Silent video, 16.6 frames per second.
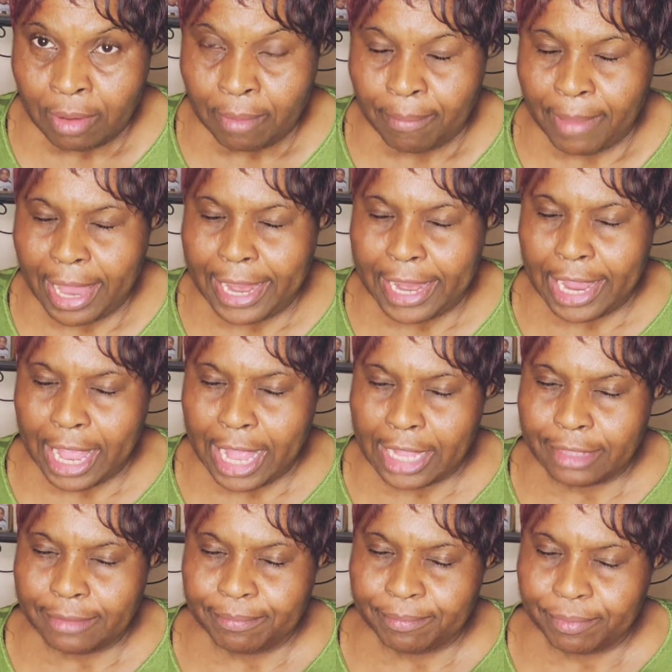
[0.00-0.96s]
My
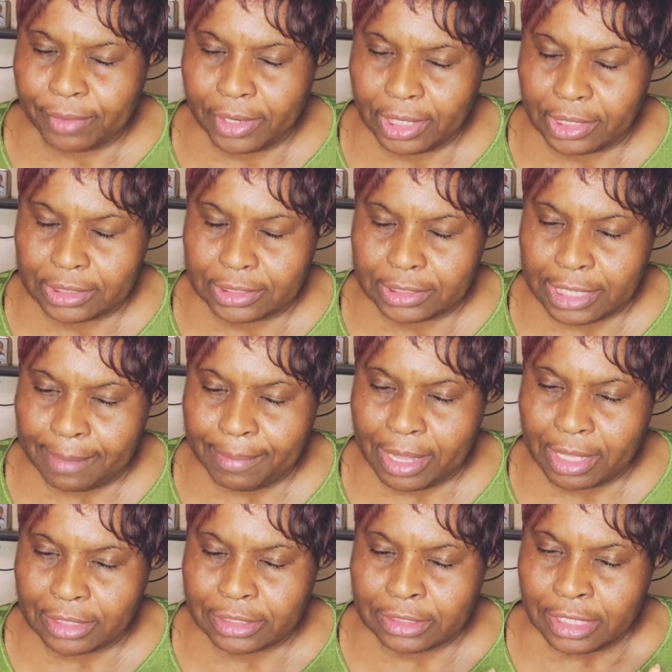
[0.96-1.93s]
heart breaks
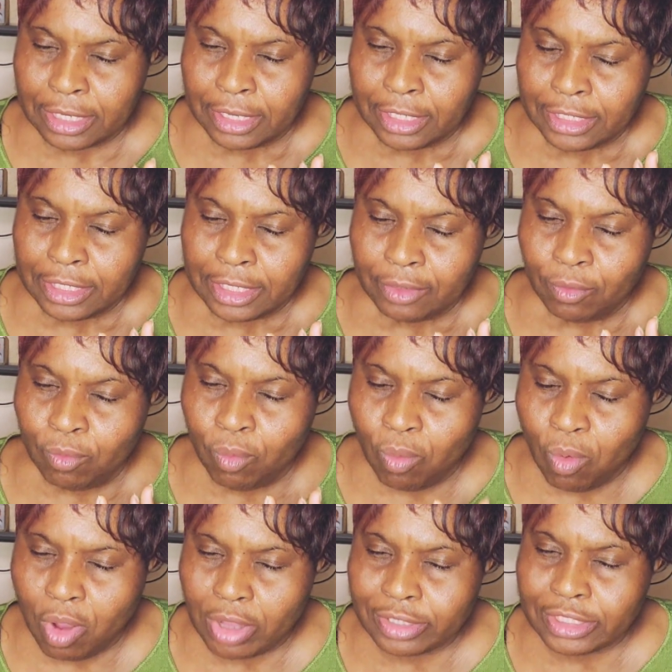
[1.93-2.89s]
about
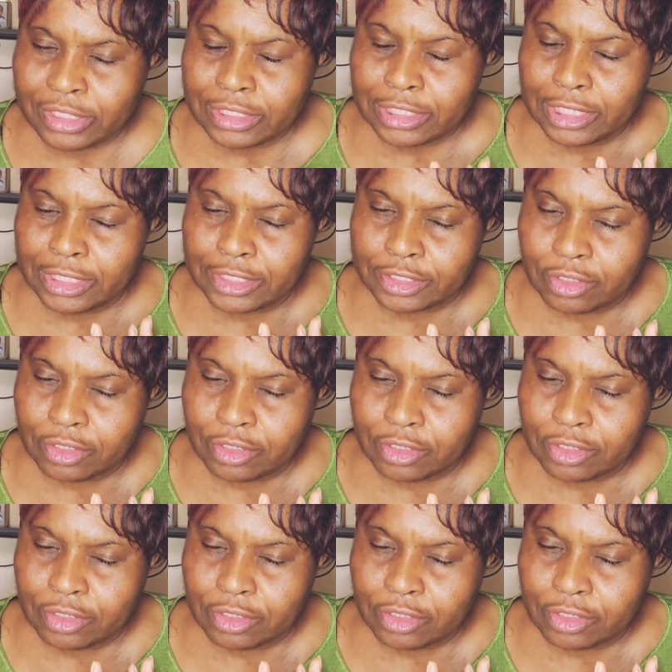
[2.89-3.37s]
what is